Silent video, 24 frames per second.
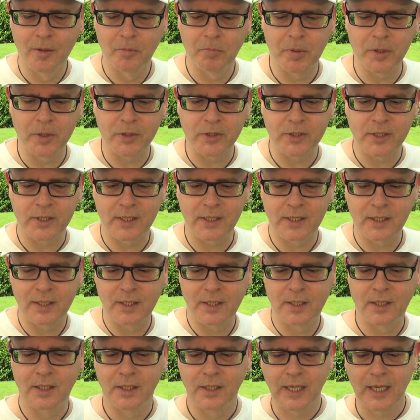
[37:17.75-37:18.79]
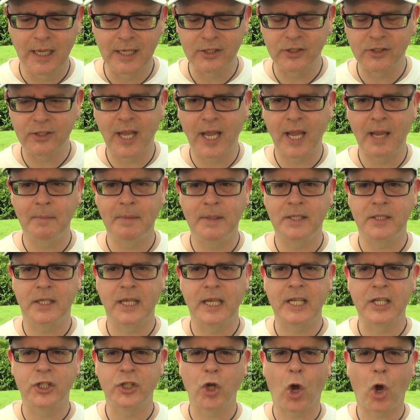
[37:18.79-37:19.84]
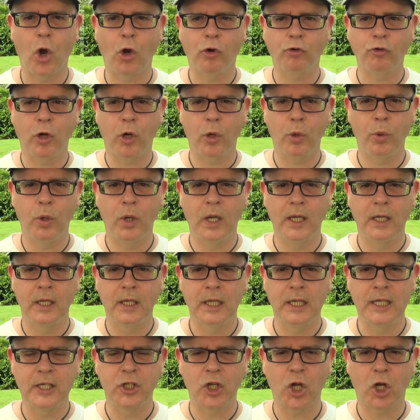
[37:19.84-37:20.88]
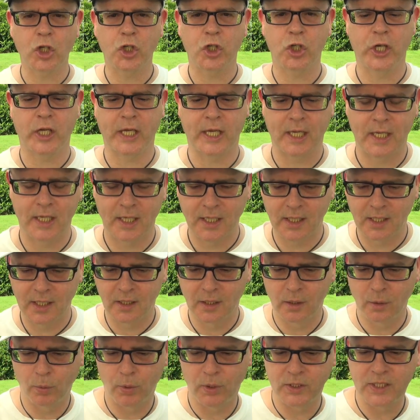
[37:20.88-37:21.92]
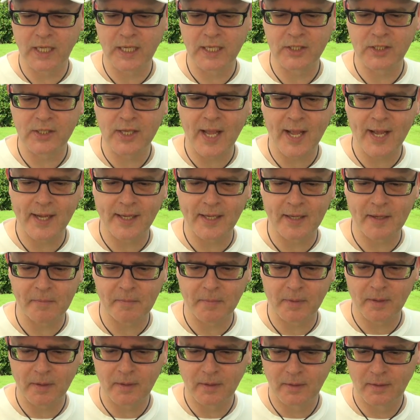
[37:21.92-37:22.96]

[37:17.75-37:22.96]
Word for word: But his name is Hattori Hitoshi was his name,